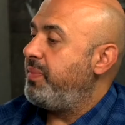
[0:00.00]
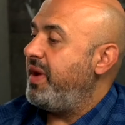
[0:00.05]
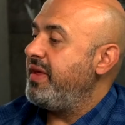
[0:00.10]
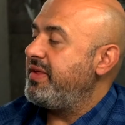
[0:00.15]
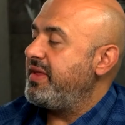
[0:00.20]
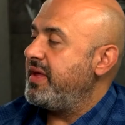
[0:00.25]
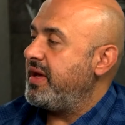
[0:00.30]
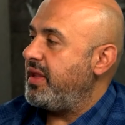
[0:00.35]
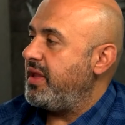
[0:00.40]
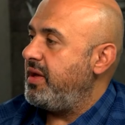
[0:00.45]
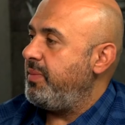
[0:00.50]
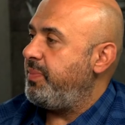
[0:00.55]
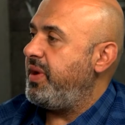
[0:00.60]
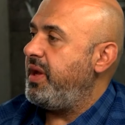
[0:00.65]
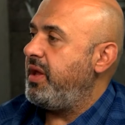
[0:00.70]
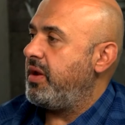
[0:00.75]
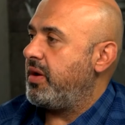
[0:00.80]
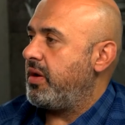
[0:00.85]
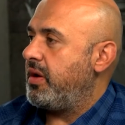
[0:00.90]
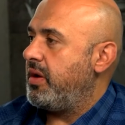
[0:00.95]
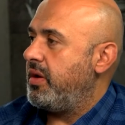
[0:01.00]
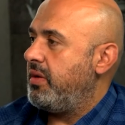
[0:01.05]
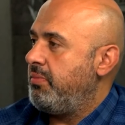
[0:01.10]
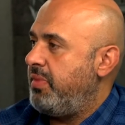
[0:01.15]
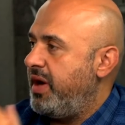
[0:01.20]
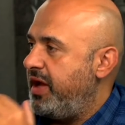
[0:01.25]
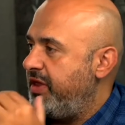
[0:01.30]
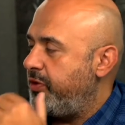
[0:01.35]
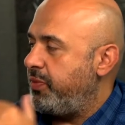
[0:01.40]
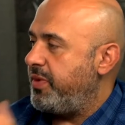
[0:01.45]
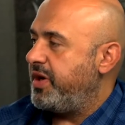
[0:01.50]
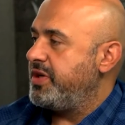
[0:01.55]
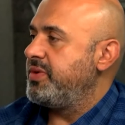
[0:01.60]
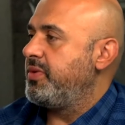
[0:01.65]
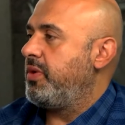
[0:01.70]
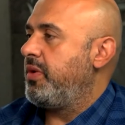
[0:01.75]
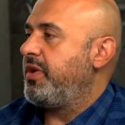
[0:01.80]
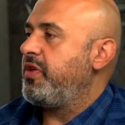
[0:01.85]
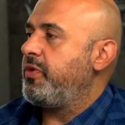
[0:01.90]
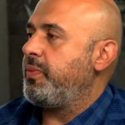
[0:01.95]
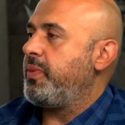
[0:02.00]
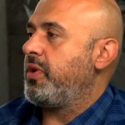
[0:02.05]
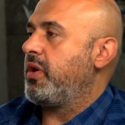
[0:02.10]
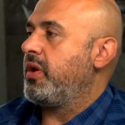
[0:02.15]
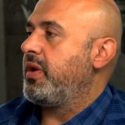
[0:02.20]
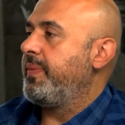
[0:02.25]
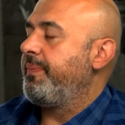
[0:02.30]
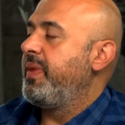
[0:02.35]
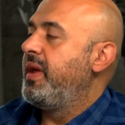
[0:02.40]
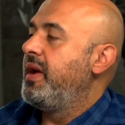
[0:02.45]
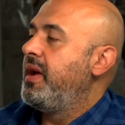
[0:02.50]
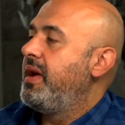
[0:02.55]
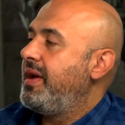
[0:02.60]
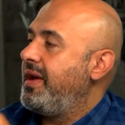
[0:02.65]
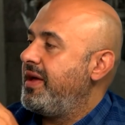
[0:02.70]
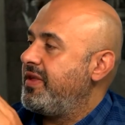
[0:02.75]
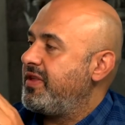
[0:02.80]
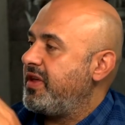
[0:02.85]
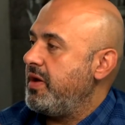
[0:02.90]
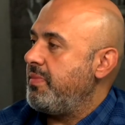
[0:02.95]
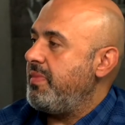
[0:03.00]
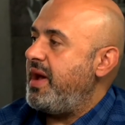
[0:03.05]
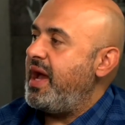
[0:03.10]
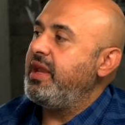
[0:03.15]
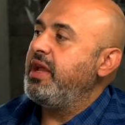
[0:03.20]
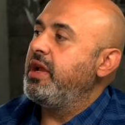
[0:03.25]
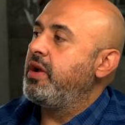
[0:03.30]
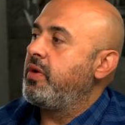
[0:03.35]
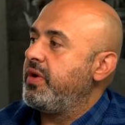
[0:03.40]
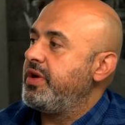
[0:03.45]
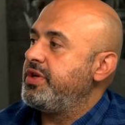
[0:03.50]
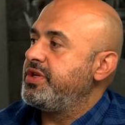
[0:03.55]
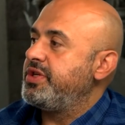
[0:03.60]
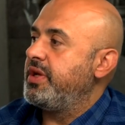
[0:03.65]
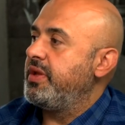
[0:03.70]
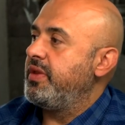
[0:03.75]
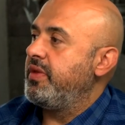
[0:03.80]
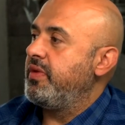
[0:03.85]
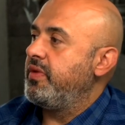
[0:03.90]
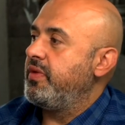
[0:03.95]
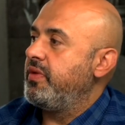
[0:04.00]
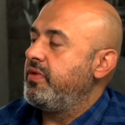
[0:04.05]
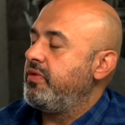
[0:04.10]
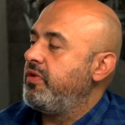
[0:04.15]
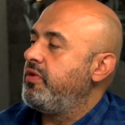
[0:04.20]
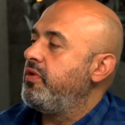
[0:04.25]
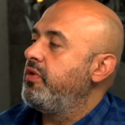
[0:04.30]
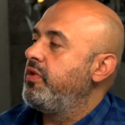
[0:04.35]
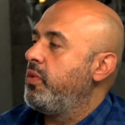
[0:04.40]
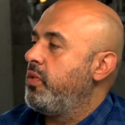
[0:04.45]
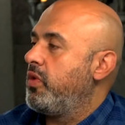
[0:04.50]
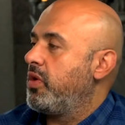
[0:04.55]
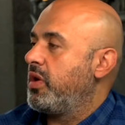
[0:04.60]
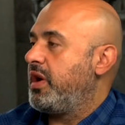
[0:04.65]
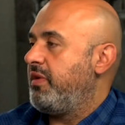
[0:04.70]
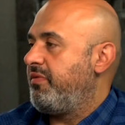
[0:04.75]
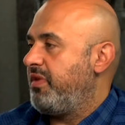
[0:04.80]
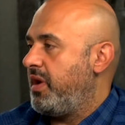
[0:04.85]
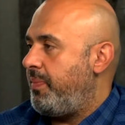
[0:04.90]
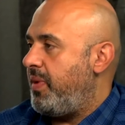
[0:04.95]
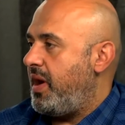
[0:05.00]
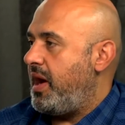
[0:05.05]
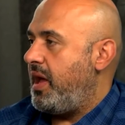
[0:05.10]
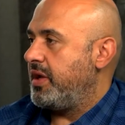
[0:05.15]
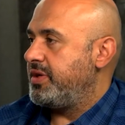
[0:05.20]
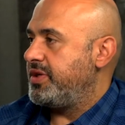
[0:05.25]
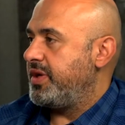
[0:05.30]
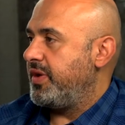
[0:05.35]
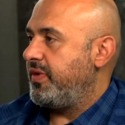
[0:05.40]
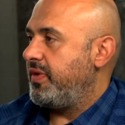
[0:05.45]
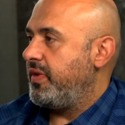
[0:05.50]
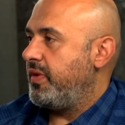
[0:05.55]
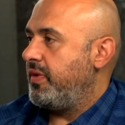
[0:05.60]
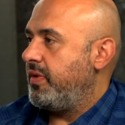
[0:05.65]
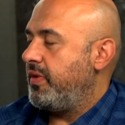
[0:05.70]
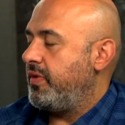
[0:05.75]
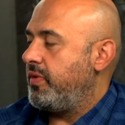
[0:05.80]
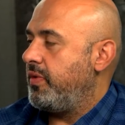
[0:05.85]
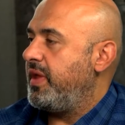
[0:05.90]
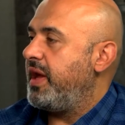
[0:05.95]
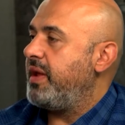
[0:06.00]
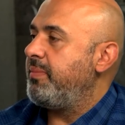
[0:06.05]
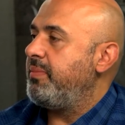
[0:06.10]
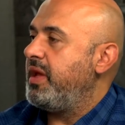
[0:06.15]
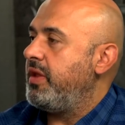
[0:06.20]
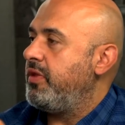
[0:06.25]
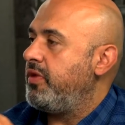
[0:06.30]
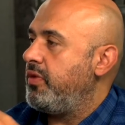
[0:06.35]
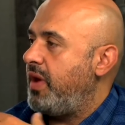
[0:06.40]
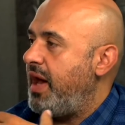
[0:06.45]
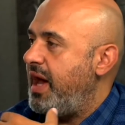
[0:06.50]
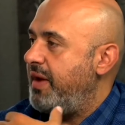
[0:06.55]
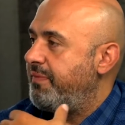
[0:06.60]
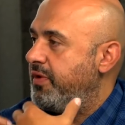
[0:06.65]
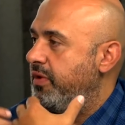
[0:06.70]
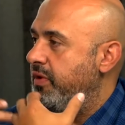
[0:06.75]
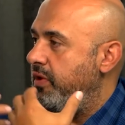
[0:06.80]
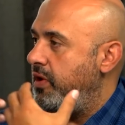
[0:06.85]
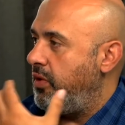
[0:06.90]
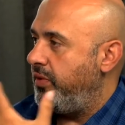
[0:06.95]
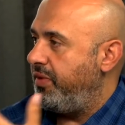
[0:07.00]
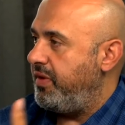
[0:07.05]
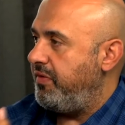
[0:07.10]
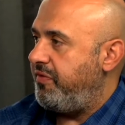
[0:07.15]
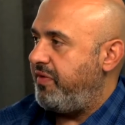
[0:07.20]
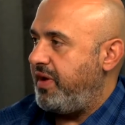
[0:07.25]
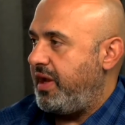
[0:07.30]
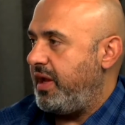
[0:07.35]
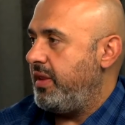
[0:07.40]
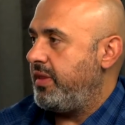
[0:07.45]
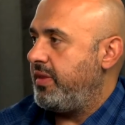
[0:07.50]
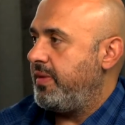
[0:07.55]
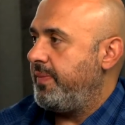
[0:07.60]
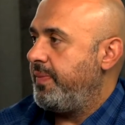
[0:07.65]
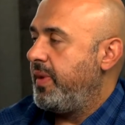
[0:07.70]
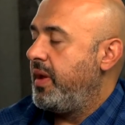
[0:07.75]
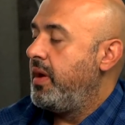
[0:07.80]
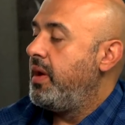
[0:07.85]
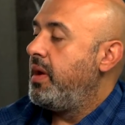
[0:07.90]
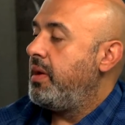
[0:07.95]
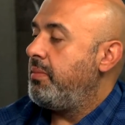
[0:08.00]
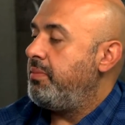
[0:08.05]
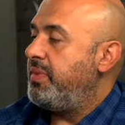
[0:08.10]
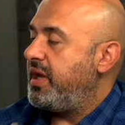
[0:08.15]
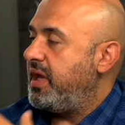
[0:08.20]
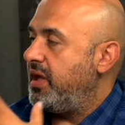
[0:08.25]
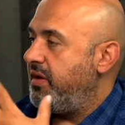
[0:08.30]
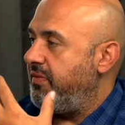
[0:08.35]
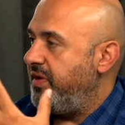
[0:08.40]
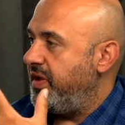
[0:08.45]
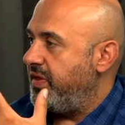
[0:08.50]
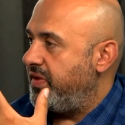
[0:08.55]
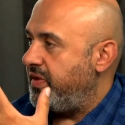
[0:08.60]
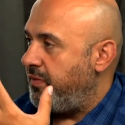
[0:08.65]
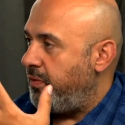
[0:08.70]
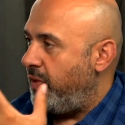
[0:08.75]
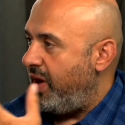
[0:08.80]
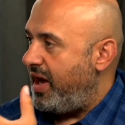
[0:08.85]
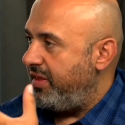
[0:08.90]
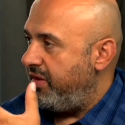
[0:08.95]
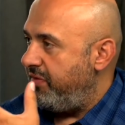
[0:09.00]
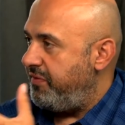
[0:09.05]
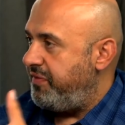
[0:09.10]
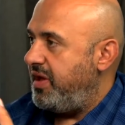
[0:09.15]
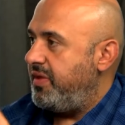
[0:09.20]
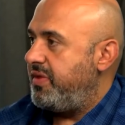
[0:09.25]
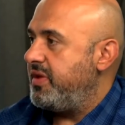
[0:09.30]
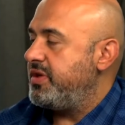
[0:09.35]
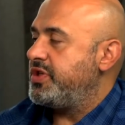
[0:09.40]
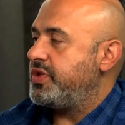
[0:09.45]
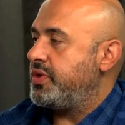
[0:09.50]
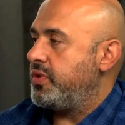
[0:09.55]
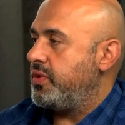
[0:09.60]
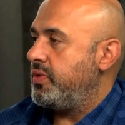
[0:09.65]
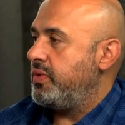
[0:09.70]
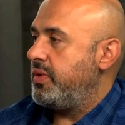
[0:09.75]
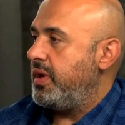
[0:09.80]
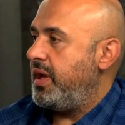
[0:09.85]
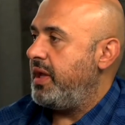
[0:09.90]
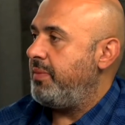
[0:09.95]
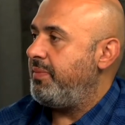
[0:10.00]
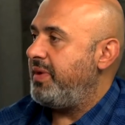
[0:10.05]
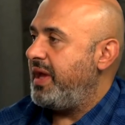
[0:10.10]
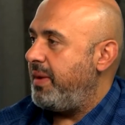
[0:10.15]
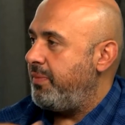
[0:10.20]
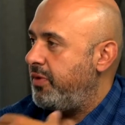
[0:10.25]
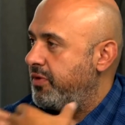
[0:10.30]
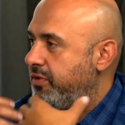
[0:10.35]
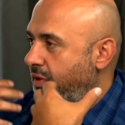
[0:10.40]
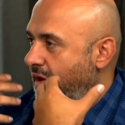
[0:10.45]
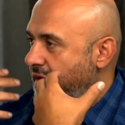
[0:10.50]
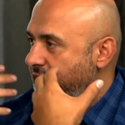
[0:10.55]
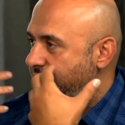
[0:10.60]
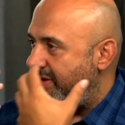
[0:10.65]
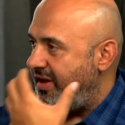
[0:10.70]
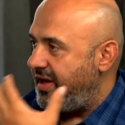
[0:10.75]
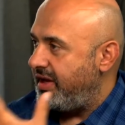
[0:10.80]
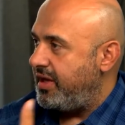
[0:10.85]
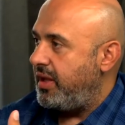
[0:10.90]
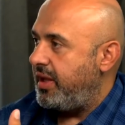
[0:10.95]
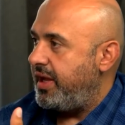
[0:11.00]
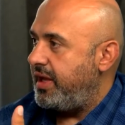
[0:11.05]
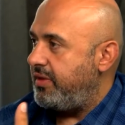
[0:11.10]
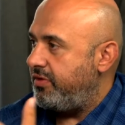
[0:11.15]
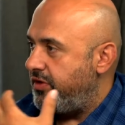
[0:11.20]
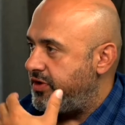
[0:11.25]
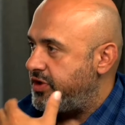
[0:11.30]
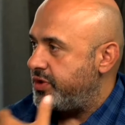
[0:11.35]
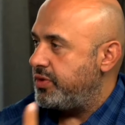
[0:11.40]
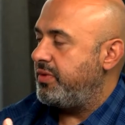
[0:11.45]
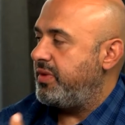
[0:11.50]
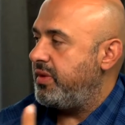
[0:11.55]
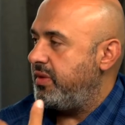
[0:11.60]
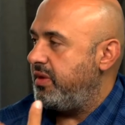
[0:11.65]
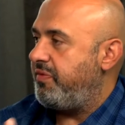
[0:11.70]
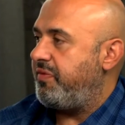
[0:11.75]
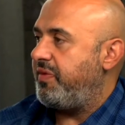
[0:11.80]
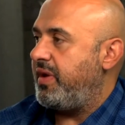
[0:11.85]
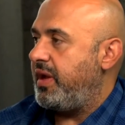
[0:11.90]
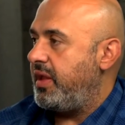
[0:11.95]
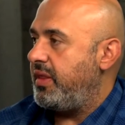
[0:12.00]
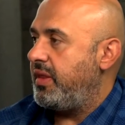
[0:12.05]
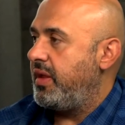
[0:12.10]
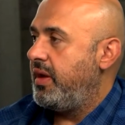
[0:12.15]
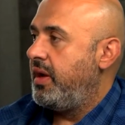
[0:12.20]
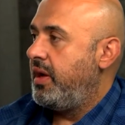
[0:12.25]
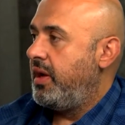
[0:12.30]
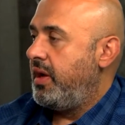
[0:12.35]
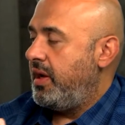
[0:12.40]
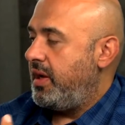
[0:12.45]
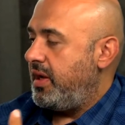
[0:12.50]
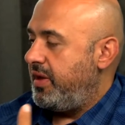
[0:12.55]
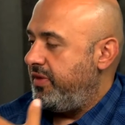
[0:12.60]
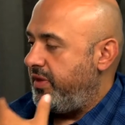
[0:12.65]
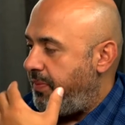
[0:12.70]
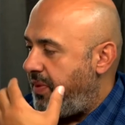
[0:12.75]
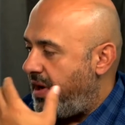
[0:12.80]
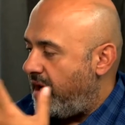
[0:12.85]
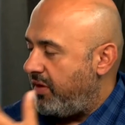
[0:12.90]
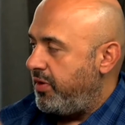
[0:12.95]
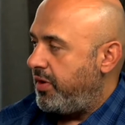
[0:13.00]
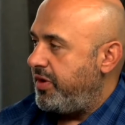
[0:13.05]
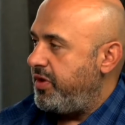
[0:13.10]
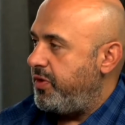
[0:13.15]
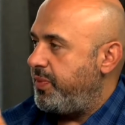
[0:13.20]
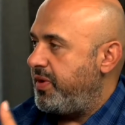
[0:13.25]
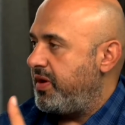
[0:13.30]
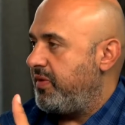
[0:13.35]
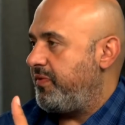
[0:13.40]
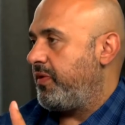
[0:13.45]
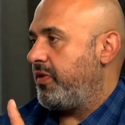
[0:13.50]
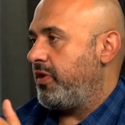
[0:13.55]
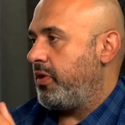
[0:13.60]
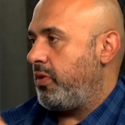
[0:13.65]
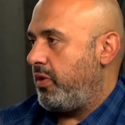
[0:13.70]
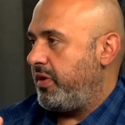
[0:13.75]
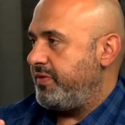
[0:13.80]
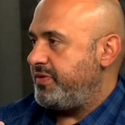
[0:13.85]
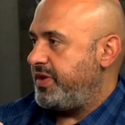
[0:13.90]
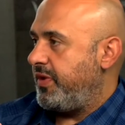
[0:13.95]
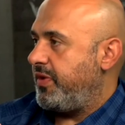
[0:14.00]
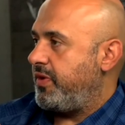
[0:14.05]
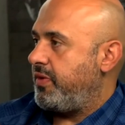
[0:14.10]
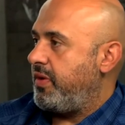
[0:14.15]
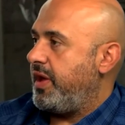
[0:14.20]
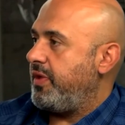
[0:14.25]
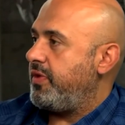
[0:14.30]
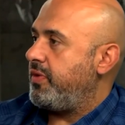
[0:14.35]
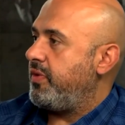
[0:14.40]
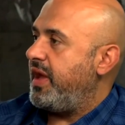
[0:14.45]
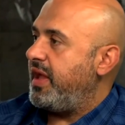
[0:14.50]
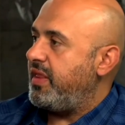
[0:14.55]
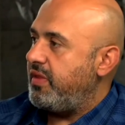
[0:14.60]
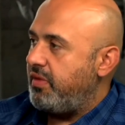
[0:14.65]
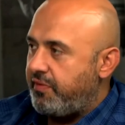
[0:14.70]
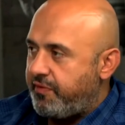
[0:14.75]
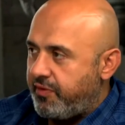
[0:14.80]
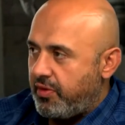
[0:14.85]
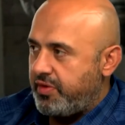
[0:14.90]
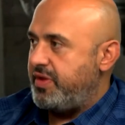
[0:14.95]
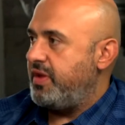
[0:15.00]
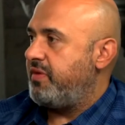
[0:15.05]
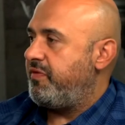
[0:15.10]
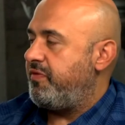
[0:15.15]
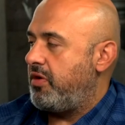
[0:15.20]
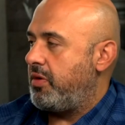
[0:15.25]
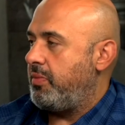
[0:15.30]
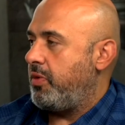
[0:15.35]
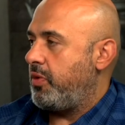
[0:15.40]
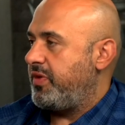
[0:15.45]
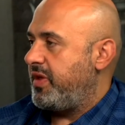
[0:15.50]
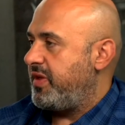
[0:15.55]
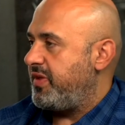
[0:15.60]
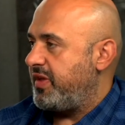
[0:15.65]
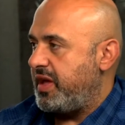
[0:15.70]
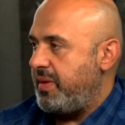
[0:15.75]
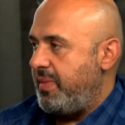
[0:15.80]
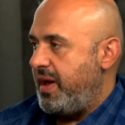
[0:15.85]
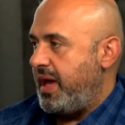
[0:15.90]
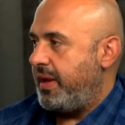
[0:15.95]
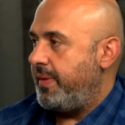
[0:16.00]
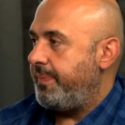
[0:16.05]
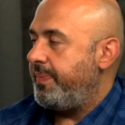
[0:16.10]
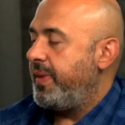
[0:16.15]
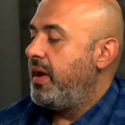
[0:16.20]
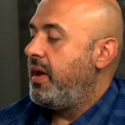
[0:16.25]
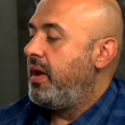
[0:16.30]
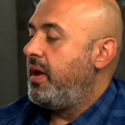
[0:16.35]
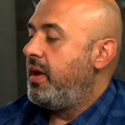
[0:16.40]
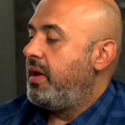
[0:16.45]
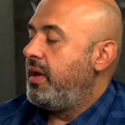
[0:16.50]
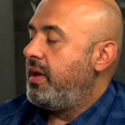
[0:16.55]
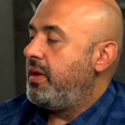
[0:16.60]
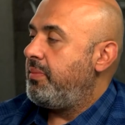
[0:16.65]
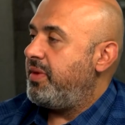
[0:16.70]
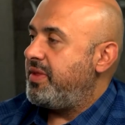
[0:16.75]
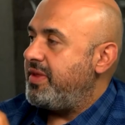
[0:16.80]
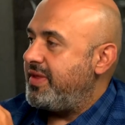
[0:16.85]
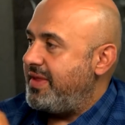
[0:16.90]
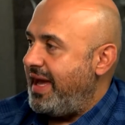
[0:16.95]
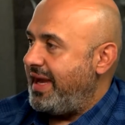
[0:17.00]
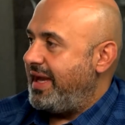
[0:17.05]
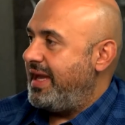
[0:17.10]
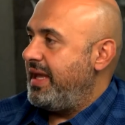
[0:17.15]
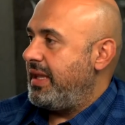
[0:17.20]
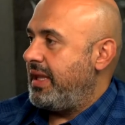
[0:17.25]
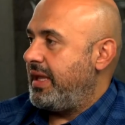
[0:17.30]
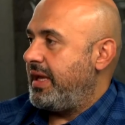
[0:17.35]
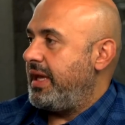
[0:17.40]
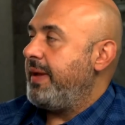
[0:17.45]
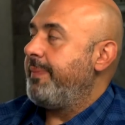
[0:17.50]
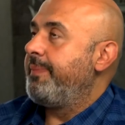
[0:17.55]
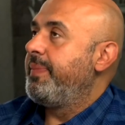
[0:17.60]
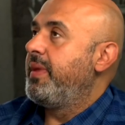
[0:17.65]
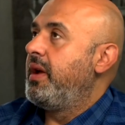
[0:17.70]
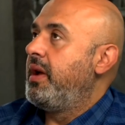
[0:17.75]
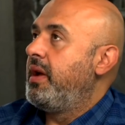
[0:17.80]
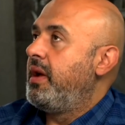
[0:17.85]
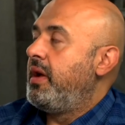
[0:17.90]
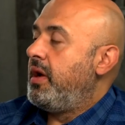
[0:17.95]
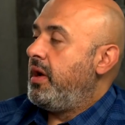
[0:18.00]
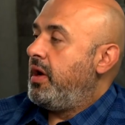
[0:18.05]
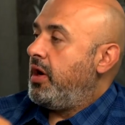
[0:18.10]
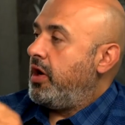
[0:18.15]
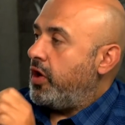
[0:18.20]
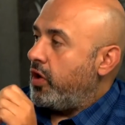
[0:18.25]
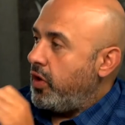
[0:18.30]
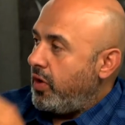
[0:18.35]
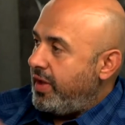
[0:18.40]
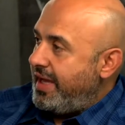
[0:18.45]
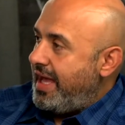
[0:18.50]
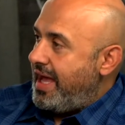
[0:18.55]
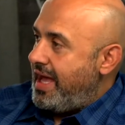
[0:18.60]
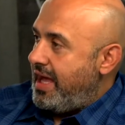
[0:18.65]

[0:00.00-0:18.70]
basically, Peter, by inspiration of the Holy Spirit, is commanding Christians to do the work of an apologist. So that means you have to know the faith, be convinced of why the faith is true, and be able to articulate the truth of the faith in the power of the Holy Spirit for the glory of Jesus Christ. So that's first and foremost, it's a command. But secondly, early